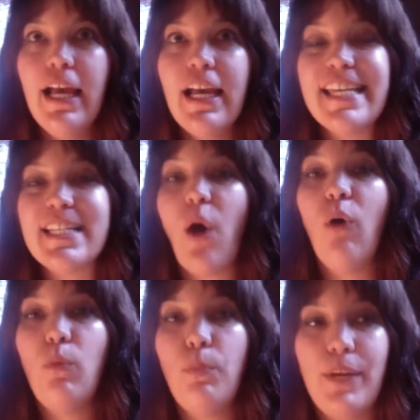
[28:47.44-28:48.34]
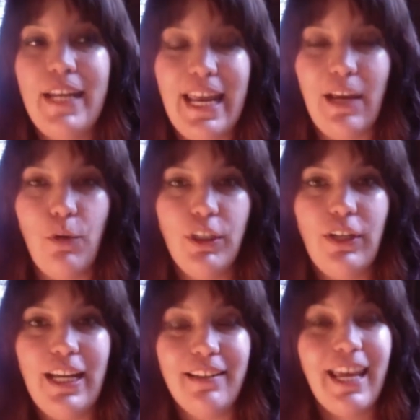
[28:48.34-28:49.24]
is opening,
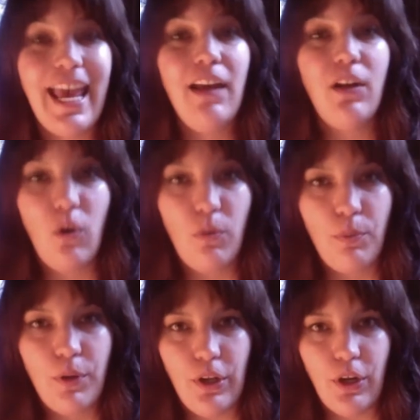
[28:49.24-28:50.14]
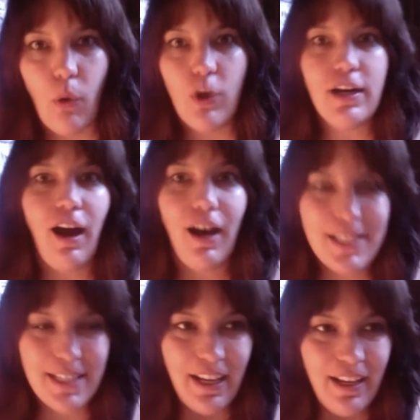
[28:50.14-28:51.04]
whether it can open or
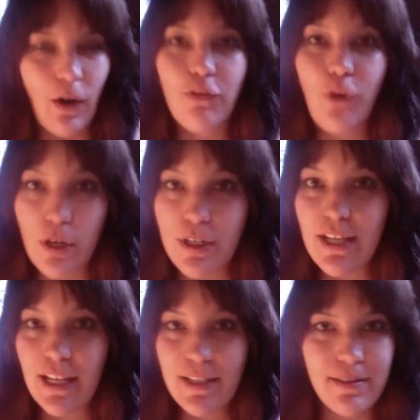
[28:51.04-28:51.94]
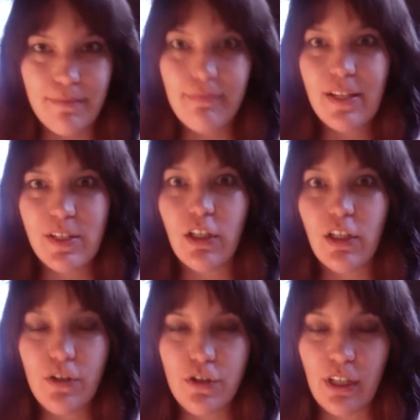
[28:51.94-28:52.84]
not. Of course, that's that's
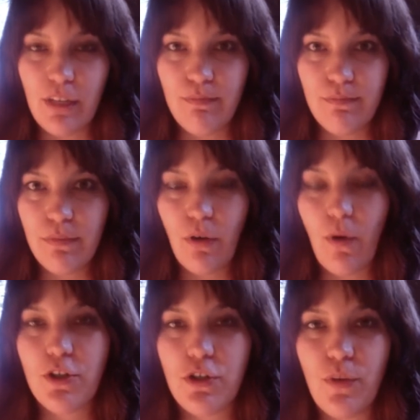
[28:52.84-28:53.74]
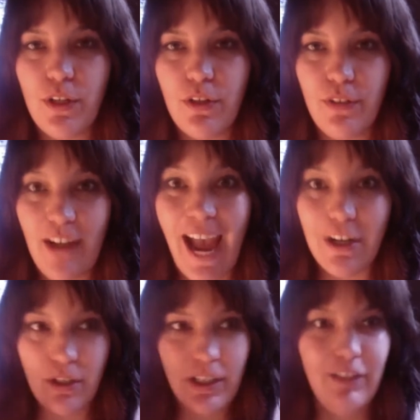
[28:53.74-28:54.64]
largely a question whether they're
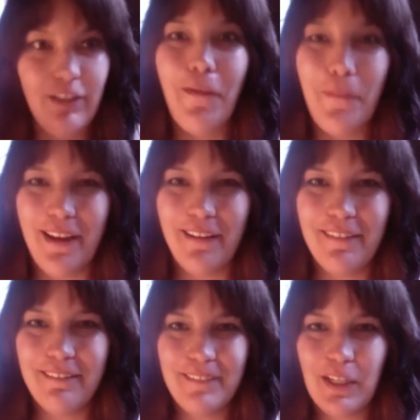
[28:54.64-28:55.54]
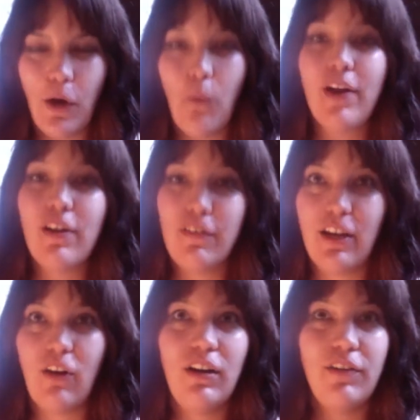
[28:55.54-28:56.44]
actually knowing, you know, aware of
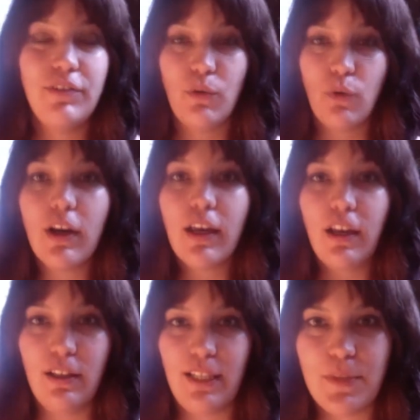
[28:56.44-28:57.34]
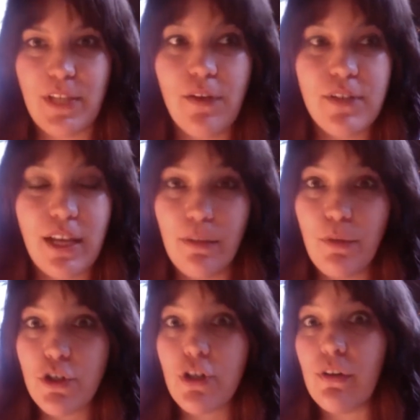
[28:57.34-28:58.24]
it or if they're working on themselves, and
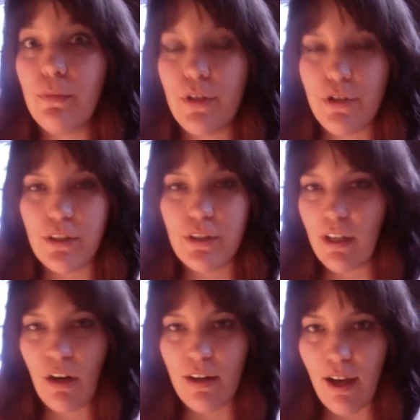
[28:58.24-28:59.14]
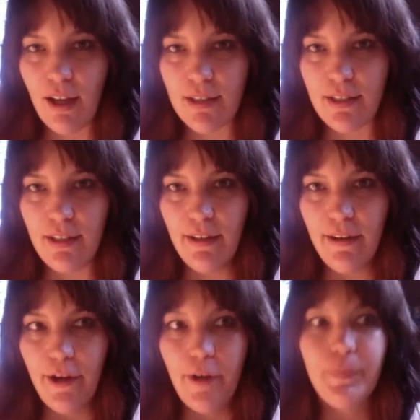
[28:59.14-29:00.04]
the majority, or are not.
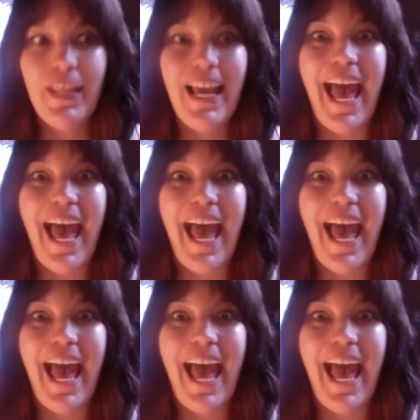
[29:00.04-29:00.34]
That